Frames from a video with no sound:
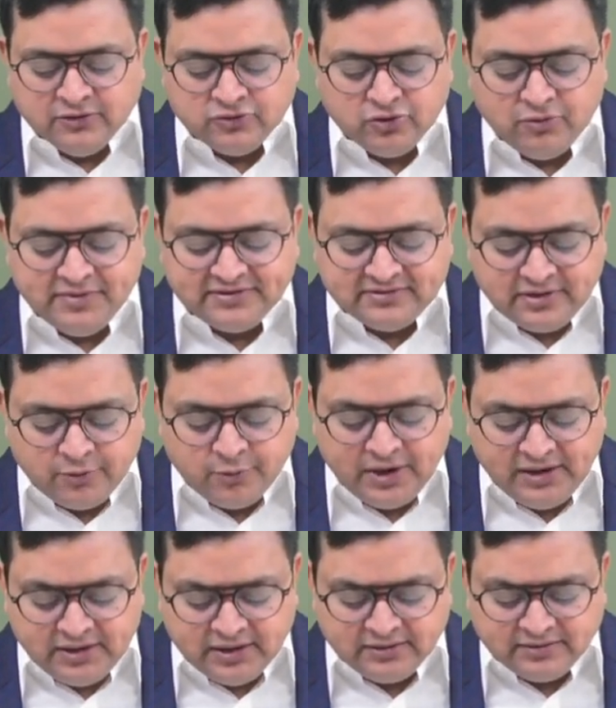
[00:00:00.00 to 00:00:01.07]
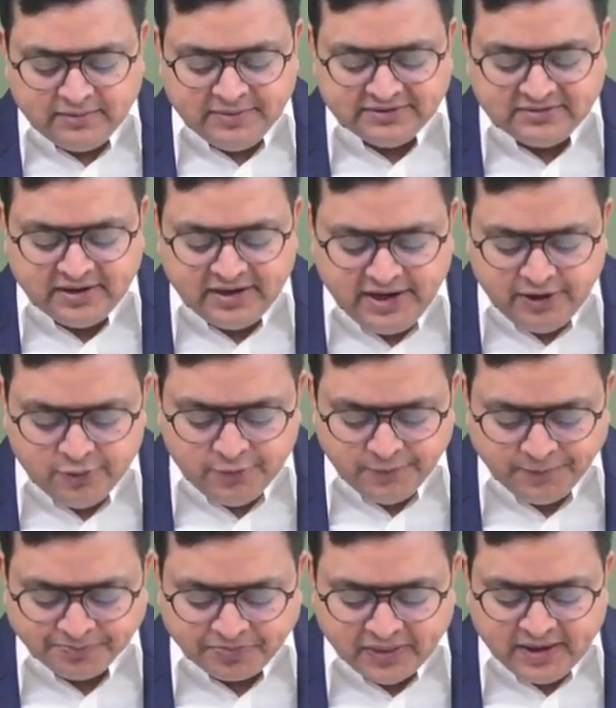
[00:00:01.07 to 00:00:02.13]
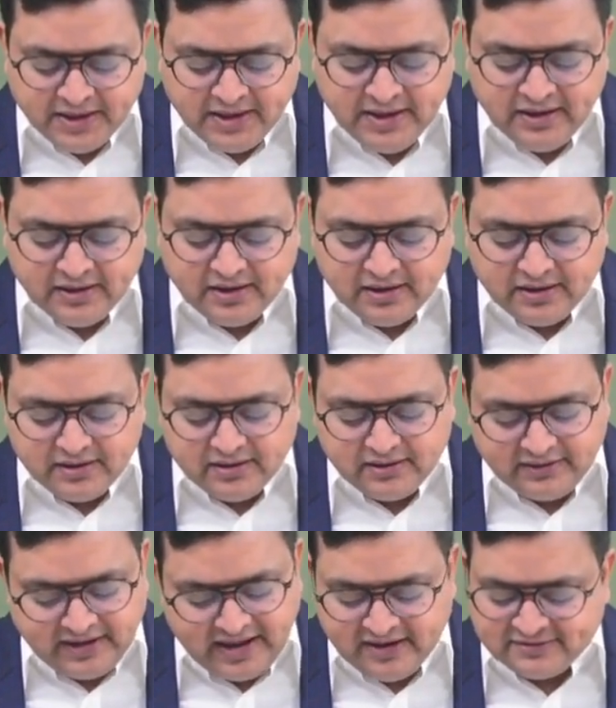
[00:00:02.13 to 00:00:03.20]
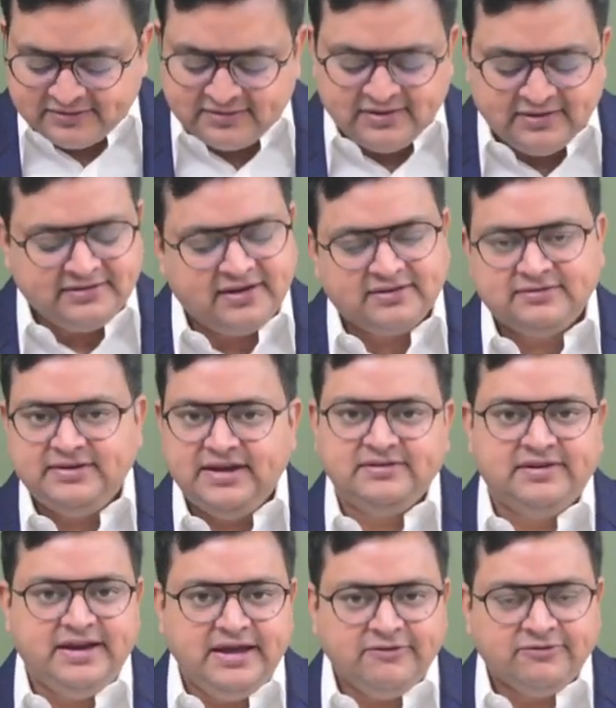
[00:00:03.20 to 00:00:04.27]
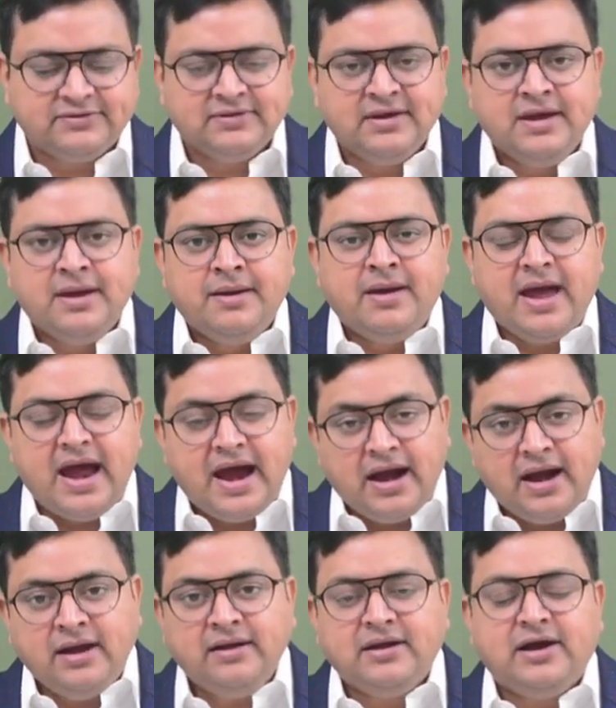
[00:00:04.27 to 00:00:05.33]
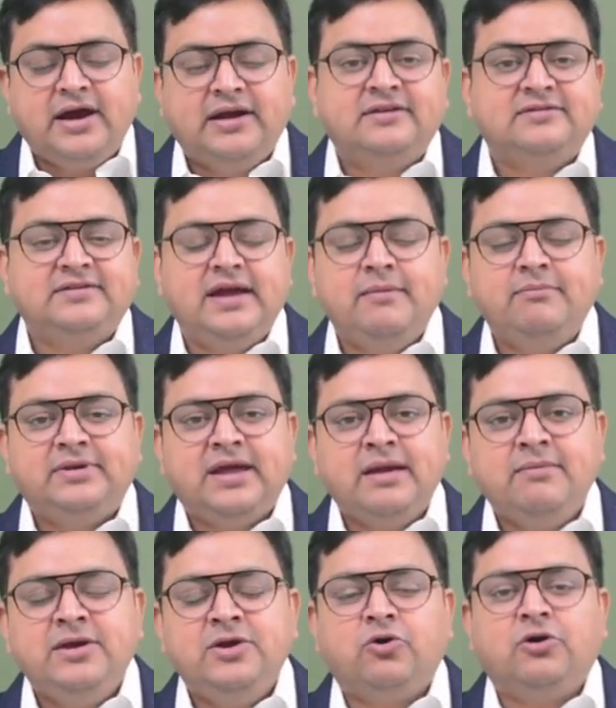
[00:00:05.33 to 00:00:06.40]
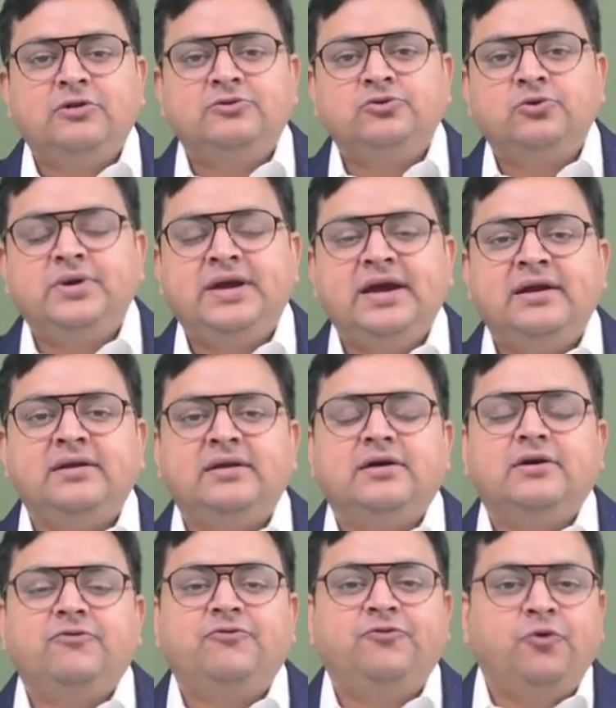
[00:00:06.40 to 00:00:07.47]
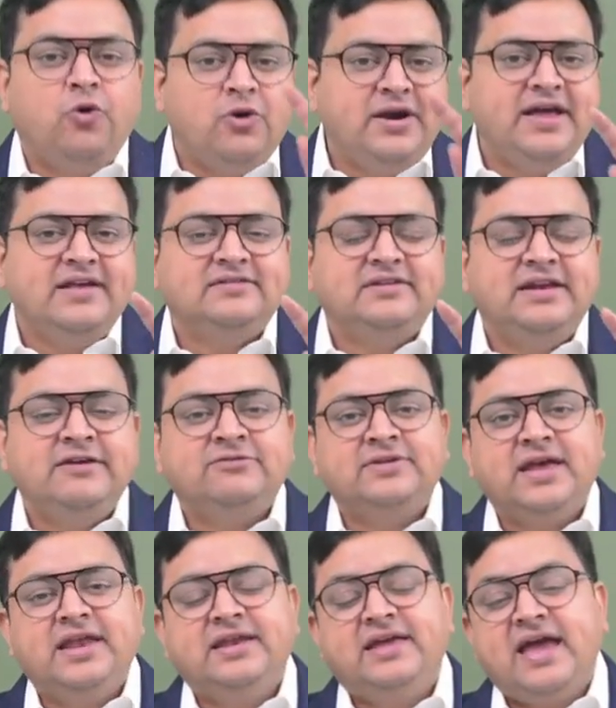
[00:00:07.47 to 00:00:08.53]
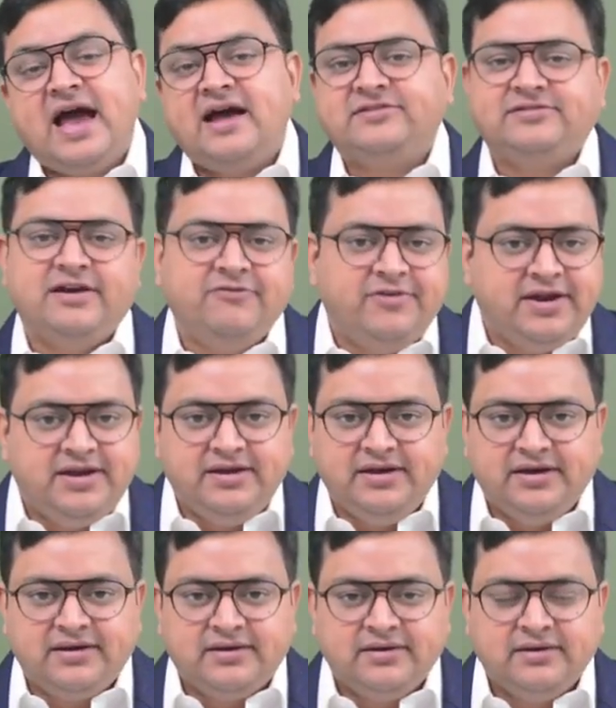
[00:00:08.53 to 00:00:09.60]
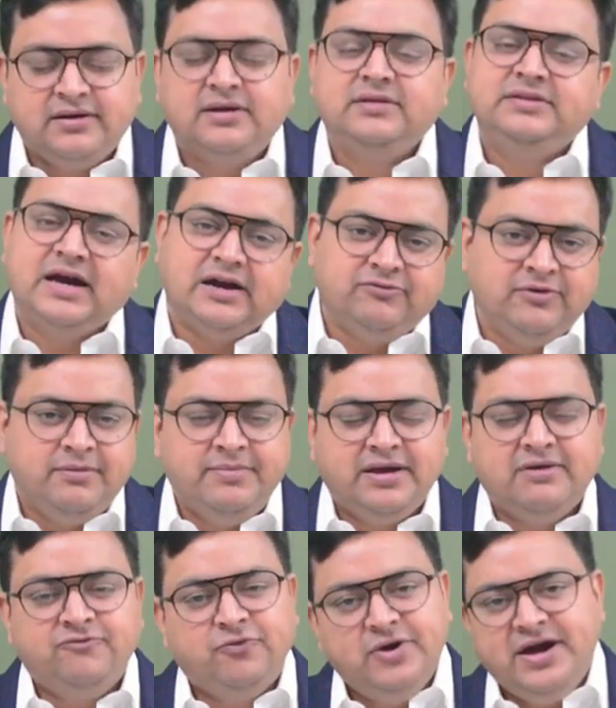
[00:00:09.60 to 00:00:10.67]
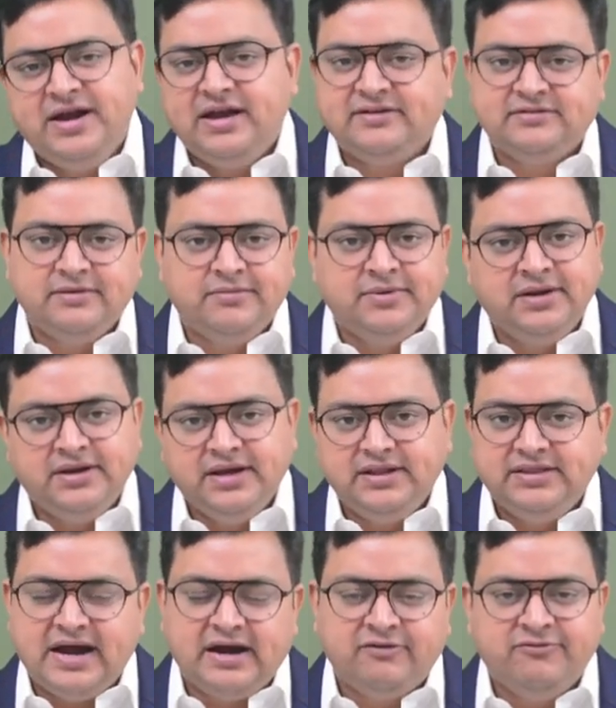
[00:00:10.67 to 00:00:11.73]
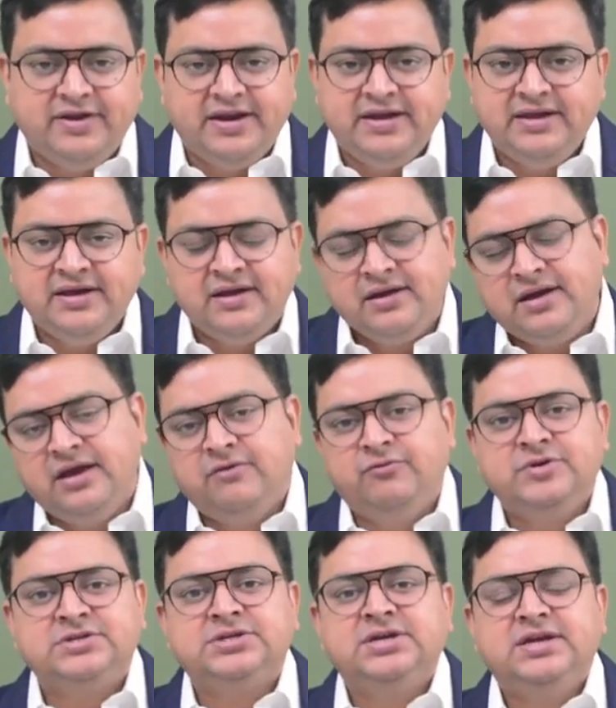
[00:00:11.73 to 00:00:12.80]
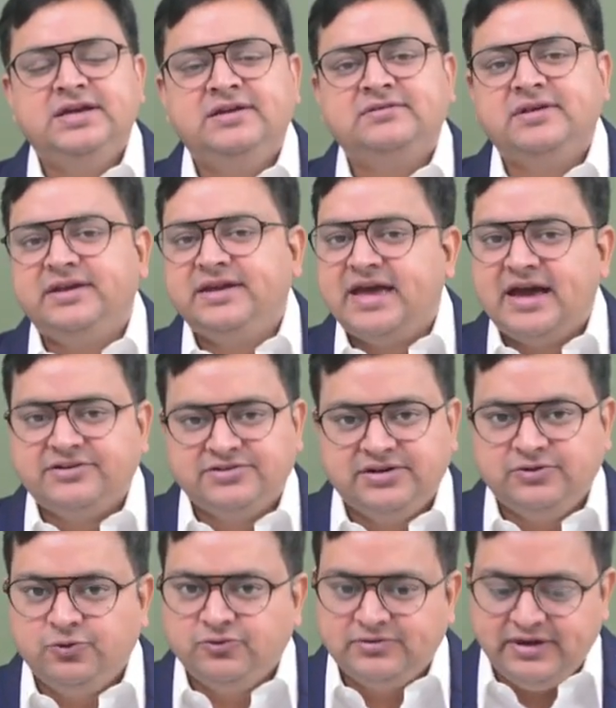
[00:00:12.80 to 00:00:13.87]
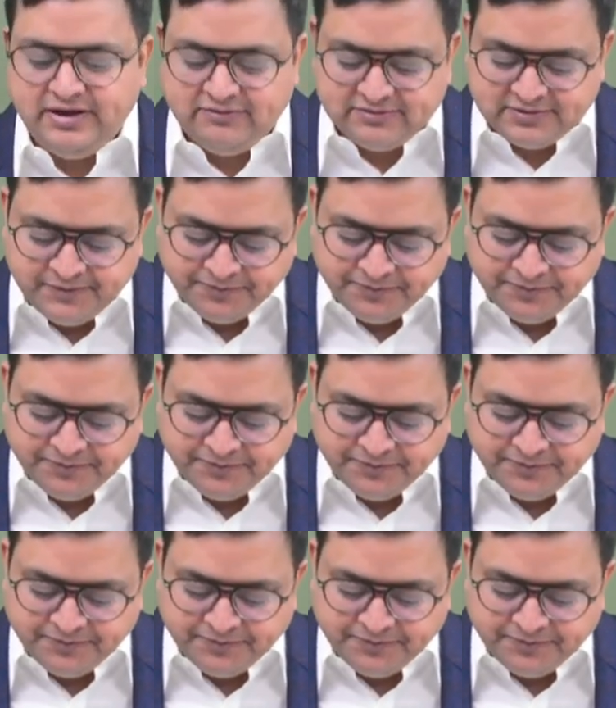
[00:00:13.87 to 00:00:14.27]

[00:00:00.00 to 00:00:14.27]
So what does Mr. A do? He takes 6 days leaves, and at the same time, he also get 4 days leaves in cash every year. That will become fully taxable in that very year in which he is encashing those leaves.